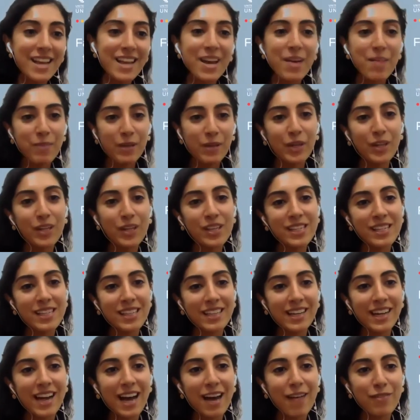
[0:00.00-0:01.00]
because
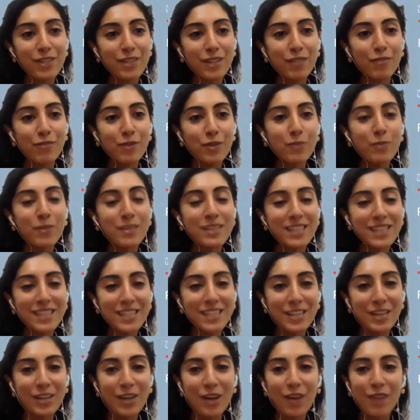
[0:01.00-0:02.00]
after a few
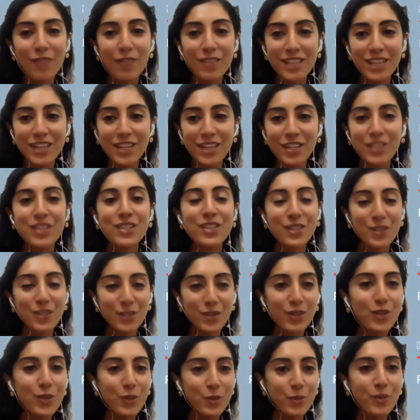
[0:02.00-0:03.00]
persistent conversations,
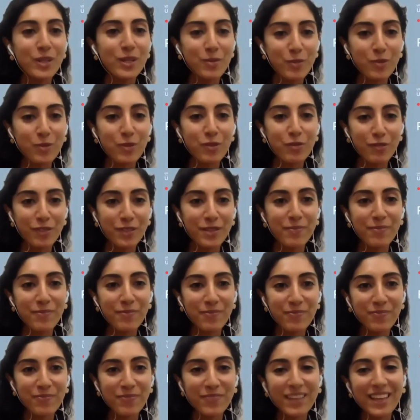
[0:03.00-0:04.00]
you will move them.
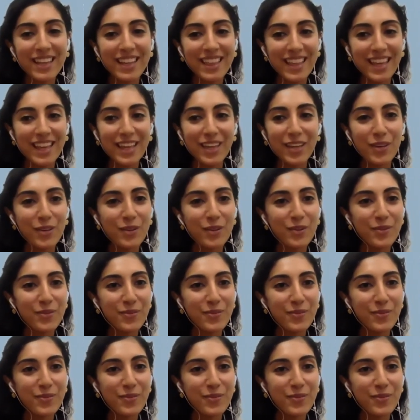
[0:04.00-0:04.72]
Thank you.